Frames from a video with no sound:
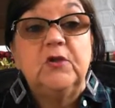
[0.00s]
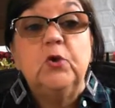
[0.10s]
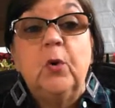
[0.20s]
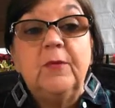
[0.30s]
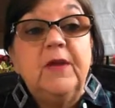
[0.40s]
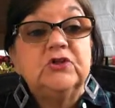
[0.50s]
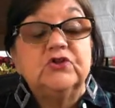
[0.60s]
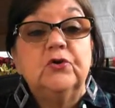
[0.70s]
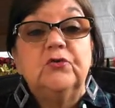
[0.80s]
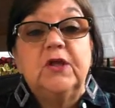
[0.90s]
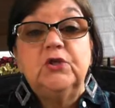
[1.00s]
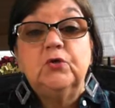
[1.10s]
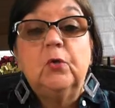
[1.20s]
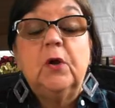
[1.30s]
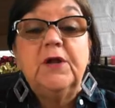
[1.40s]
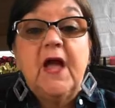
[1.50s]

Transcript: and you want to make sure that you are